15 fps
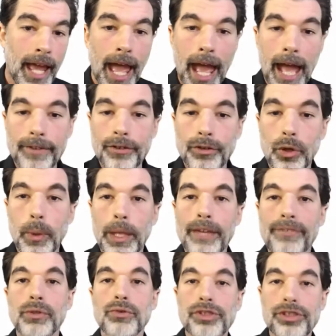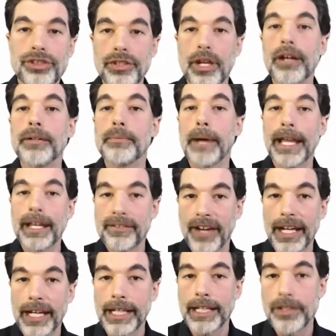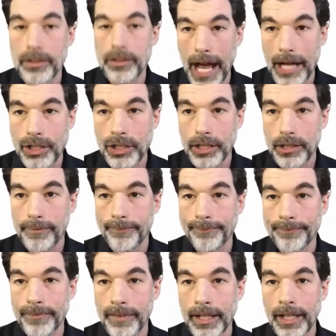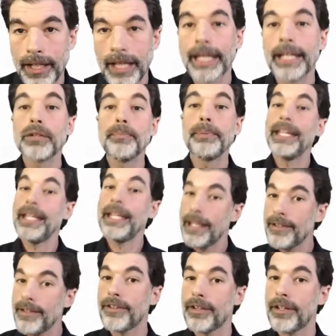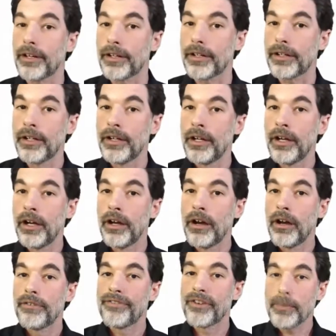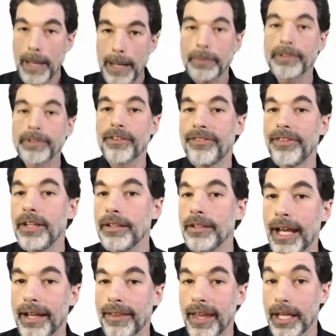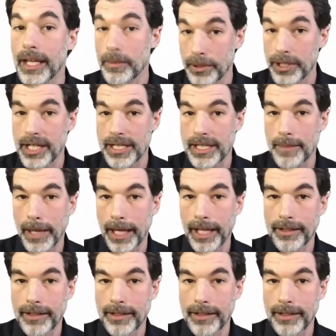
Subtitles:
And so if you start by inviting interaction, it'll be easier for people to feel like they can participate.